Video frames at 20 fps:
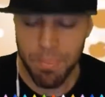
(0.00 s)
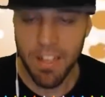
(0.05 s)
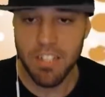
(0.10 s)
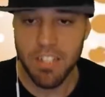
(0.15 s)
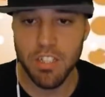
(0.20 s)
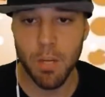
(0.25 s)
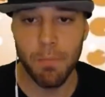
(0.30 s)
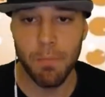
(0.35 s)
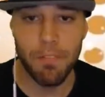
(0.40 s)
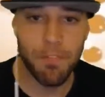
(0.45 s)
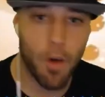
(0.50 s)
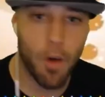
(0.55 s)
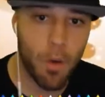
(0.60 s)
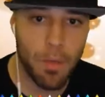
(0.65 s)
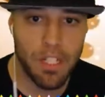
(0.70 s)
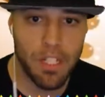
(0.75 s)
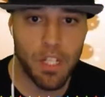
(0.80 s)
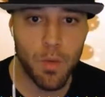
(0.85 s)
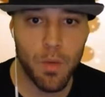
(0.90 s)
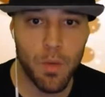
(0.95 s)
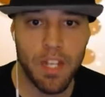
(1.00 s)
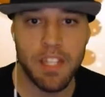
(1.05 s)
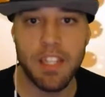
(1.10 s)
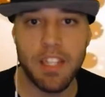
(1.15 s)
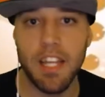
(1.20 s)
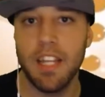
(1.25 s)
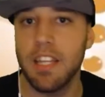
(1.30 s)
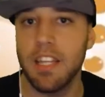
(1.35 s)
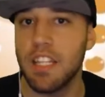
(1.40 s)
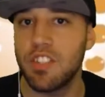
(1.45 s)
So before we do
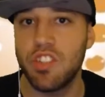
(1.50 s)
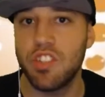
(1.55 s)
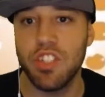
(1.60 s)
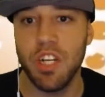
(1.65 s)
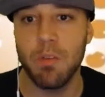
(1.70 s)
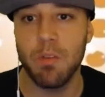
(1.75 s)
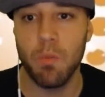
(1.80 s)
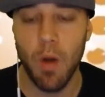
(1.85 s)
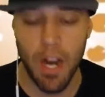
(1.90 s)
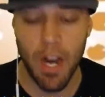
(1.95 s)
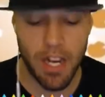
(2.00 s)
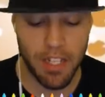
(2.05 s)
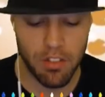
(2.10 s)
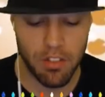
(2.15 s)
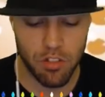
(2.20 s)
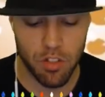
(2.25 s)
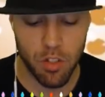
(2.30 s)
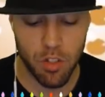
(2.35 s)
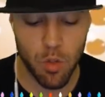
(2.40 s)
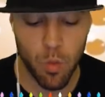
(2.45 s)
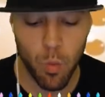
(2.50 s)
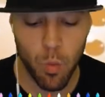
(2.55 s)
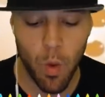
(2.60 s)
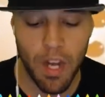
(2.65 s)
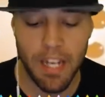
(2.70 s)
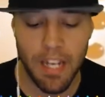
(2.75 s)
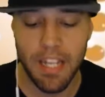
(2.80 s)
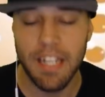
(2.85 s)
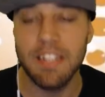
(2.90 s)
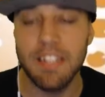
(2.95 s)
anything, let's jump right into what
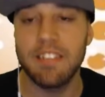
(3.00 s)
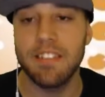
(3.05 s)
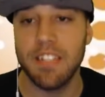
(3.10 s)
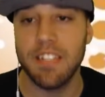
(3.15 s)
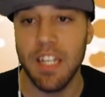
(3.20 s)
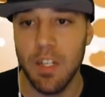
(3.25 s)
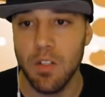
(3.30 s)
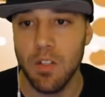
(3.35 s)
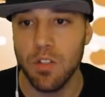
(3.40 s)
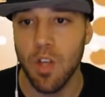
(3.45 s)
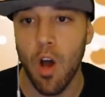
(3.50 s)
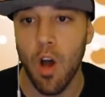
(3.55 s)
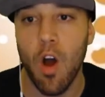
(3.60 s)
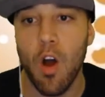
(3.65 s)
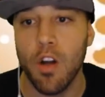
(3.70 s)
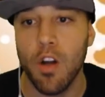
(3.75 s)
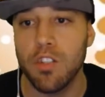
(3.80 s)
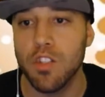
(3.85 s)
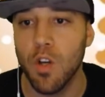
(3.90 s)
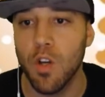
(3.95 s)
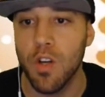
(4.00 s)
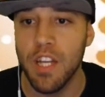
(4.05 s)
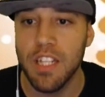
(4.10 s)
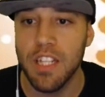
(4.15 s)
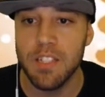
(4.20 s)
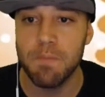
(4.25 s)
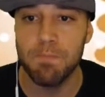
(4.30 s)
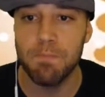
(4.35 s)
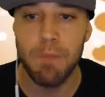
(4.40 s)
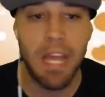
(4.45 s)
his skills are. So his
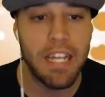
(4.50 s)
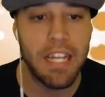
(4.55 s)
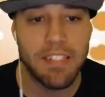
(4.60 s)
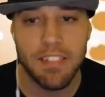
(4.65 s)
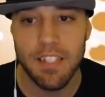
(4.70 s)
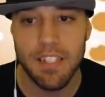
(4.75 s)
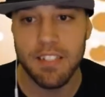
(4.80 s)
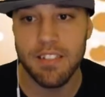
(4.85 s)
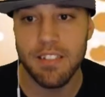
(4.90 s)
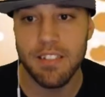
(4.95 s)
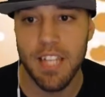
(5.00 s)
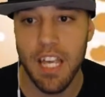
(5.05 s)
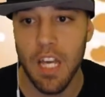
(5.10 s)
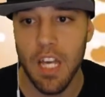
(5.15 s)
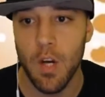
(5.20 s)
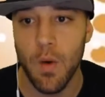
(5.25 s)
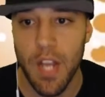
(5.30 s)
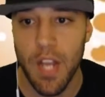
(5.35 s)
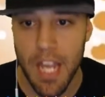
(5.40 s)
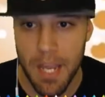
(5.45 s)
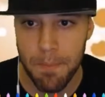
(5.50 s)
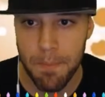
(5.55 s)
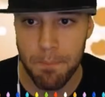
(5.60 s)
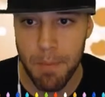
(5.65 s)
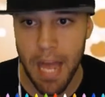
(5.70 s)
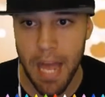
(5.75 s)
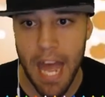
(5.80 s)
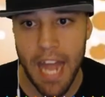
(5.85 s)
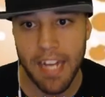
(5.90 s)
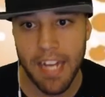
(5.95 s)
basic skill,
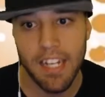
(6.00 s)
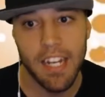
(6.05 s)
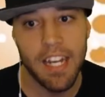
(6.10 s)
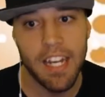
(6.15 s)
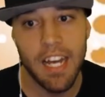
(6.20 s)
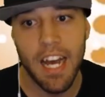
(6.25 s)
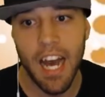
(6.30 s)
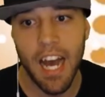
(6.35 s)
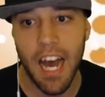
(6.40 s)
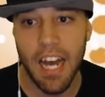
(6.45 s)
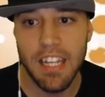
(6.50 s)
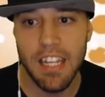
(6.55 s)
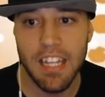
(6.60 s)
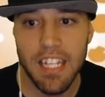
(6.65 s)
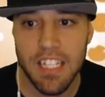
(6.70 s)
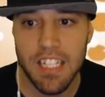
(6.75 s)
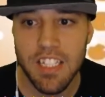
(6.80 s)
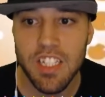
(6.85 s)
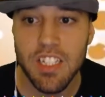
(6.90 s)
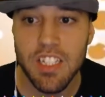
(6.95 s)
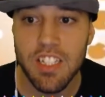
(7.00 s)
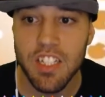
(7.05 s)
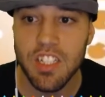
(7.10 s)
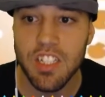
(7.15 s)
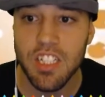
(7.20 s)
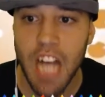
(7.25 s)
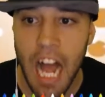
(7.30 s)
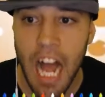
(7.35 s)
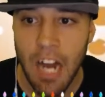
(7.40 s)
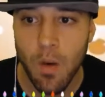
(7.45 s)
Impact, unleashes a
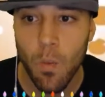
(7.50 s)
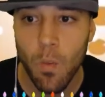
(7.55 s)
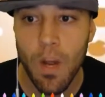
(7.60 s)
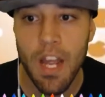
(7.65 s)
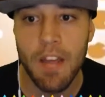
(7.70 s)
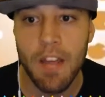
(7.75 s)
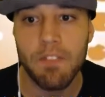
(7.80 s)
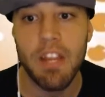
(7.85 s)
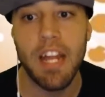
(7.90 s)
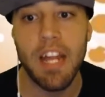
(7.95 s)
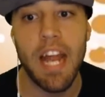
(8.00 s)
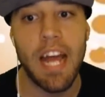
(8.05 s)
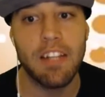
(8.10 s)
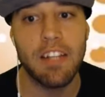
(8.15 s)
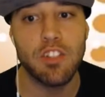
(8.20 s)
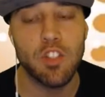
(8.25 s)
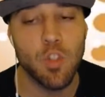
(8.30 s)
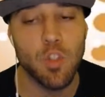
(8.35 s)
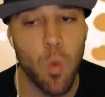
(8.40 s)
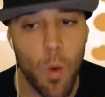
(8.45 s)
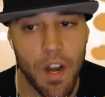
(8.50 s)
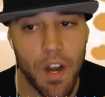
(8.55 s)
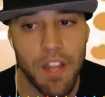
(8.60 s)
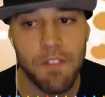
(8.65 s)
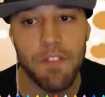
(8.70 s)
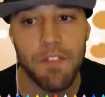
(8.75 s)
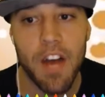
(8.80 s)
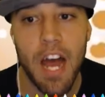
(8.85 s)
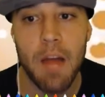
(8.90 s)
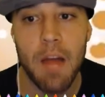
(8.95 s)
shockwave that has
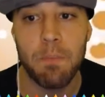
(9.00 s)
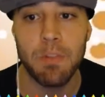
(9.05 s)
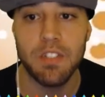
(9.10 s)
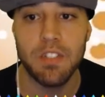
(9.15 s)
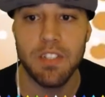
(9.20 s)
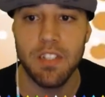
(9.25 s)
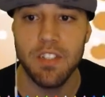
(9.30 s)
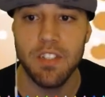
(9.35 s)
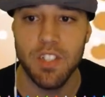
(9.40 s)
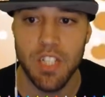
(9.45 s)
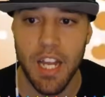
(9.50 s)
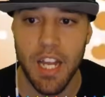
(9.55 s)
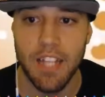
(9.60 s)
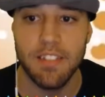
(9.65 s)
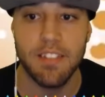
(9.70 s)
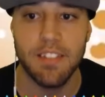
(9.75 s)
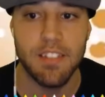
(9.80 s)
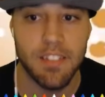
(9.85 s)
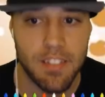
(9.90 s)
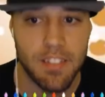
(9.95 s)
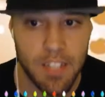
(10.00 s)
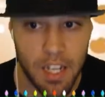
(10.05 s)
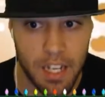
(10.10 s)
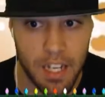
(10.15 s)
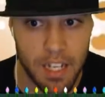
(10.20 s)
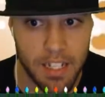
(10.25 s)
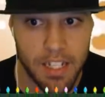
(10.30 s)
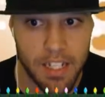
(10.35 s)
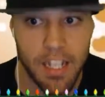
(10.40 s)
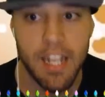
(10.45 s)
25% chance to
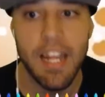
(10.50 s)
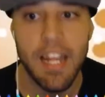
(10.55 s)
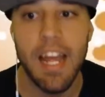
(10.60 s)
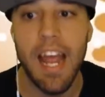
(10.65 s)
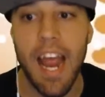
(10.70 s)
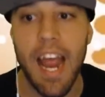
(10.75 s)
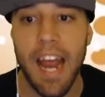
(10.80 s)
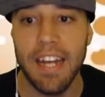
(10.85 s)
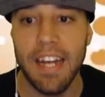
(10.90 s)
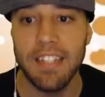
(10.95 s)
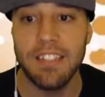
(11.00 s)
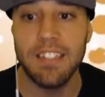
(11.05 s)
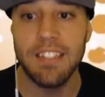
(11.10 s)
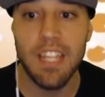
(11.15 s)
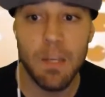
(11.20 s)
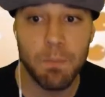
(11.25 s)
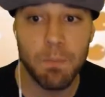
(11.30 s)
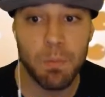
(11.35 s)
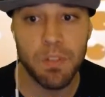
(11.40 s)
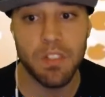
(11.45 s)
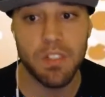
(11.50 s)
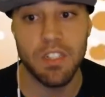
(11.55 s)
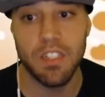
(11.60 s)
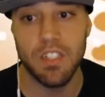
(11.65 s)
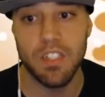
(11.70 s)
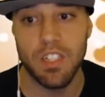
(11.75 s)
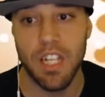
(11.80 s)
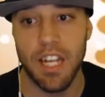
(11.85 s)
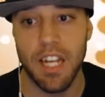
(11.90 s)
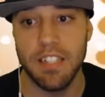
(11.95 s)
stun and a 10%
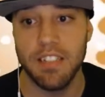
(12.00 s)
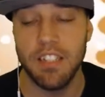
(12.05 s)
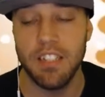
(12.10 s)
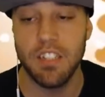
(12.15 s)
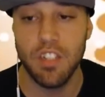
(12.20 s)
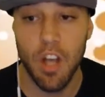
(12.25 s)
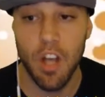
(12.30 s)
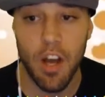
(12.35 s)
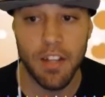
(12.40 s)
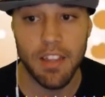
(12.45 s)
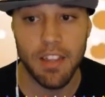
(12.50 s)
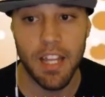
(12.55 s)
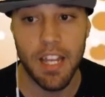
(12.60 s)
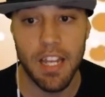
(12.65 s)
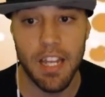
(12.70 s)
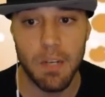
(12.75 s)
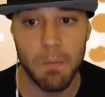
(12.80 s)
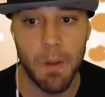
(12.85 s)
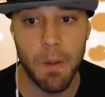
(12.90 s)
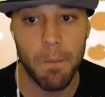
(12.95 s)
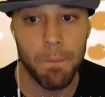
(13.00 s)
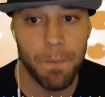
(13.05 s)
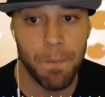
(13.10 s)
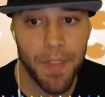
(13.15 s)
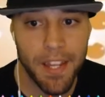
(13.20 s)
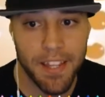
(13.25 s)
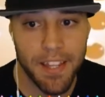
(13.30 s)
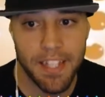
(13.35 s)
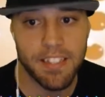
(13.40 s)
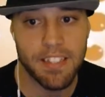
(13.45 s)
chance to taunt the enemy.
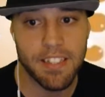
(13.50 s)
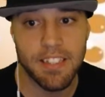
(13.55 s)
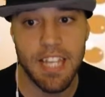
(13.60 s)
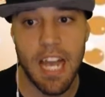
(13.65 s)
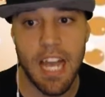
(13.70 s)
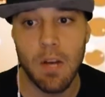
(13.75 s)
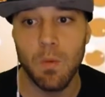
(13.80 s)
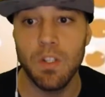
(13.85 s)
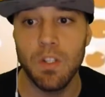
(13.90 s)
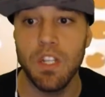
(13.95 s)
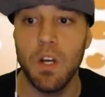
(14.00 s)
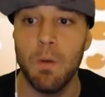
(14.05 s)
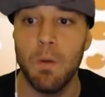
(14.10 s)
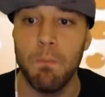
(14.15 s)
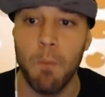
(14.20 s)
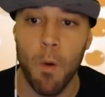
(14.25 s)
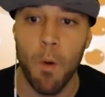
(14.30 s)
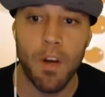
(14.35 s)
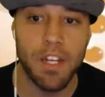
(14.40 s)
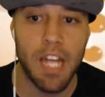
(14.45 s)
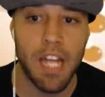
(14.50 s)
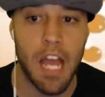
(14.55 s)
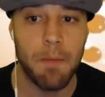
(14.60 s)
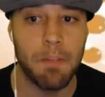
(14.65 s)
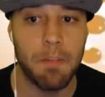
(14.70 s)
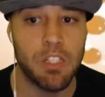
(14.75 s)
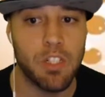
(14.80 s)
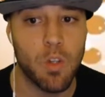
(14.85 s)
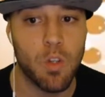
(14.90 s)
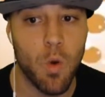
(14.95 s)
This attack will deal more
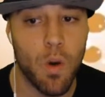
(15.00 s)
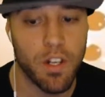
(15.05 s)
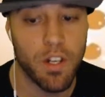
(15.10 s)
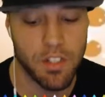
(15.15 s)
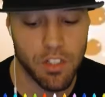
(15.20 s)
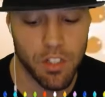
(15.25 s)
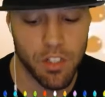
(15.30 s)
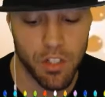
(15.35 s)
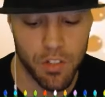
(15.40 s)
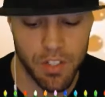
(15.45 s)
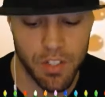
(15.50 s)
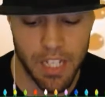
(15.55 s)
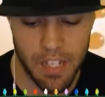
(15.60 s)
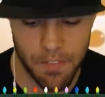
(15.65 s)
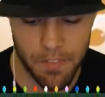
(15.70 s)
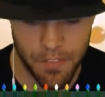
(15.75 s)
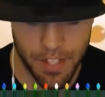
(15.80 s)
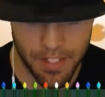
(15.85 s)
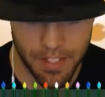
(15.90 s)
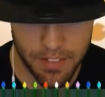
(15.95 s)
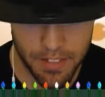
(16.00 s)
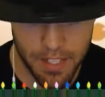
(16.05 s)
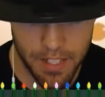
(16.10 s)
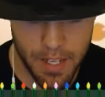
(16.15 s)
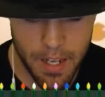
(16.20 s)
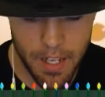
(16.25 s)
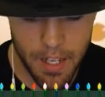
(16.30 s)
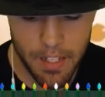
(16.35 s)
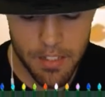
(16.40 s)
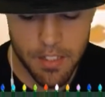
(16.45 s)
damage according to your defense.
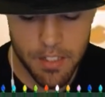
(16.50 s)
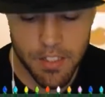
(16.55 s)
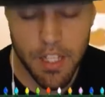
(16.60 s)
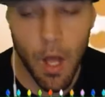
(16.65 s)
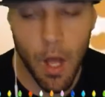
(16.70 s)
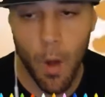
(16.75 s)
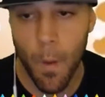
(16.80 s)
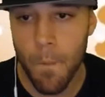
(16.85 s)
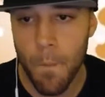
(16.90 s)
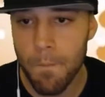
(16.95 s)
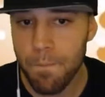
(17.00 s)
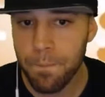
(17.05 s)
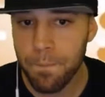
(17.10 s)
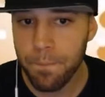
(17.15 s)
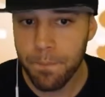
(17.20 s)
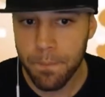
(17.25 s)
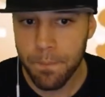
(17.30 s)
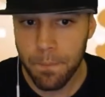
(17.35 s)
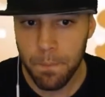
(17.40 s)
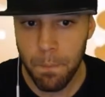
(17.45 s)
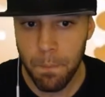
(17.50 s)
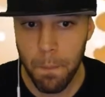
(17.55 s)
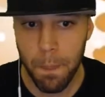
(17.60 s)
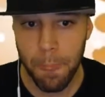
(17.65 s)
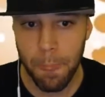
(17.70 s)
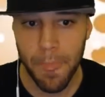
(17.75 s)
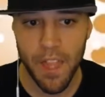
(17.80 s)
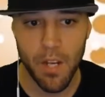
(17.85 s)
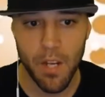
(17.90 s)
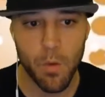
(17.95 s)
So
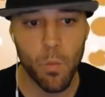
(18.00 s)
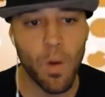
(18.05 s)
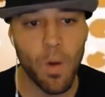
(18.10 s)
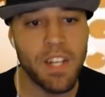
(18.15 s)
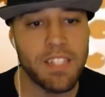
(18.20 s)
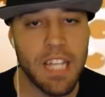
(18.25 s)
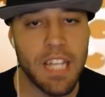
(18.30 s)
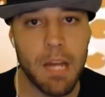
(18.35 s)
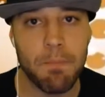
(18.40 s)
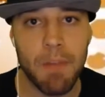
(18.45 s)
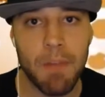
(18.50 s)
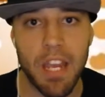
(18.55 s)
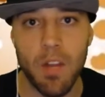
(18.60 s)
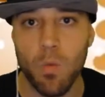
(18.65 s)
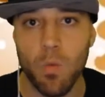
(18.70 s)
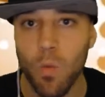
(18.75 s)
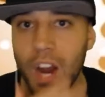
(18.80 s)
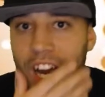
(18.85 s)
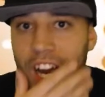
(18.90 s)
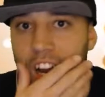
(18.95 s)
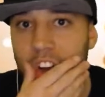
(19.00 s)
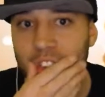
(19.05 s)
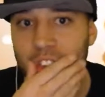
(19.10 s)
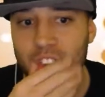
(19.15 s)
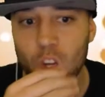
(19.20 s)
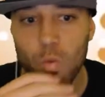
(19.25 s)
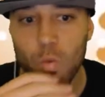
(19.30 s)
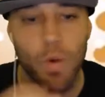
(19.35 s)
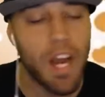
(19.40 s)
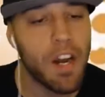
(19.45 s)
what does that mean? Right off
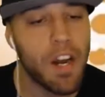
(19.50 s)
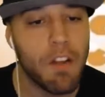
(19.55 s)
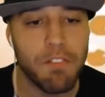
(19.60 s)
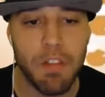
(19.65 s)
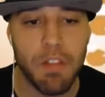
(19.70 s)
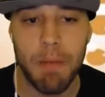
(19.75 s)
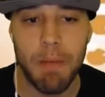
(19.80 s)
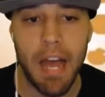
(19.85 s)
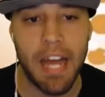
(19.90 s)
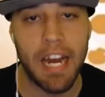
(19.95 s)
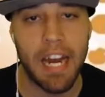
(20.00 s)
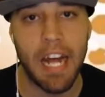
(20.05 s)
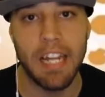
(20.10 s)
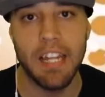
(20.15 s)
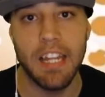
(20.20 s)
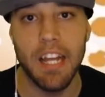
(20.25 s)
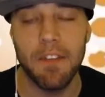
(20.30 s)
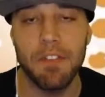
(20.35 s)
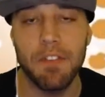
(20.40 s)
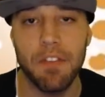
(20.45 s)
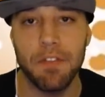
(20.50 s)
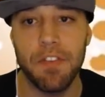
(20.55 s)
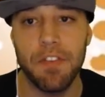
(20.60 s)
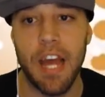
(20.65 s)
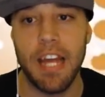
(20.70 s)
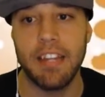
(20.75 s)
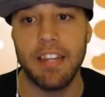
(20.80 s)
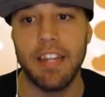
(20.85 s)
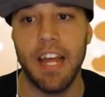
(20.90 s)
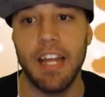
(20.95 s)
the bat, I love the
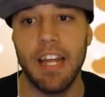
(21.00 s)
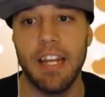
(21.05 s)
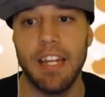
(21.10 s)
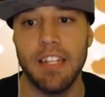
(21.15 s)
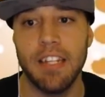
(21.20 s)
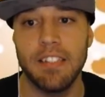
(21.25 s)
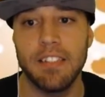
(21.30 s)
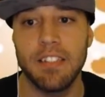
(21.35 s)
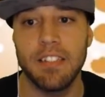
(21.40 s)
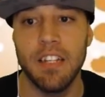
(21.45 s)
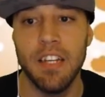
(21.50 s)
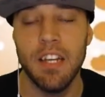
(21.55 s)
fact that his